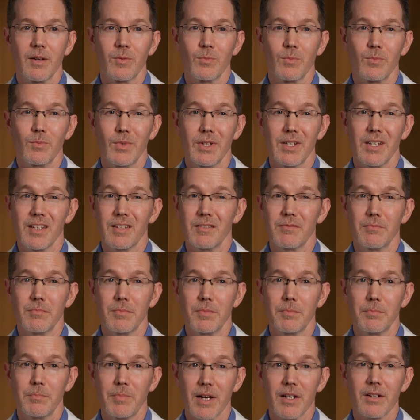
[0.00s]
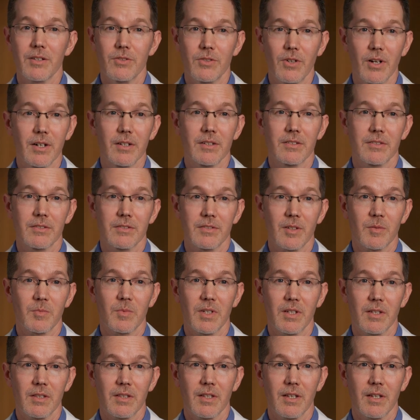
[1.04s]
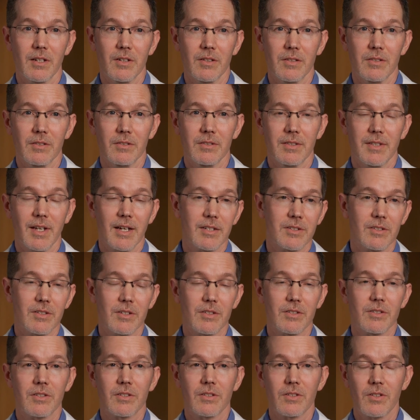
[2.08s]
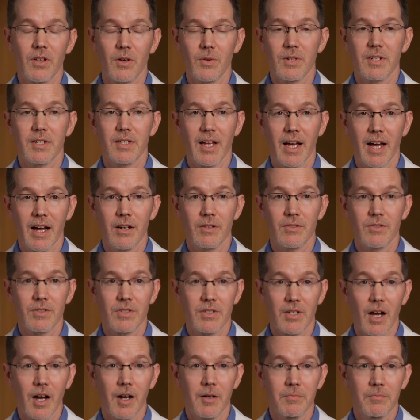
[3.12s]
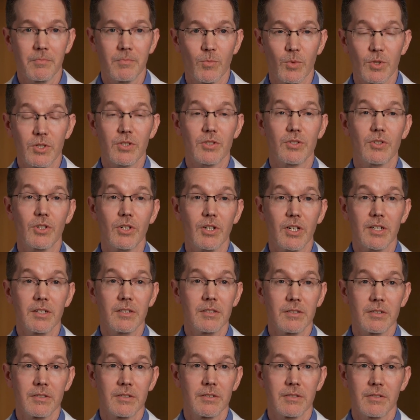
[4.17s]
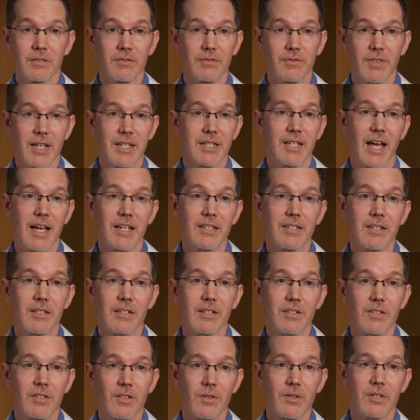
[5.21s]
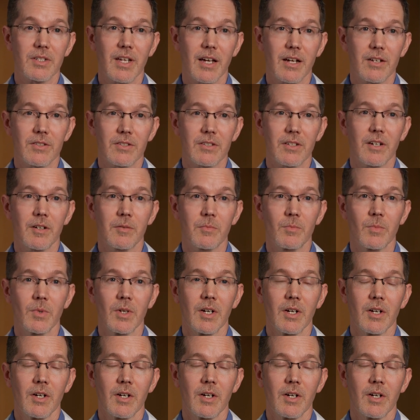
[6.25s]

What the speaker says: And we need better drugs, something that'll not just slow it down some, which is good, fantastic to slow it down some.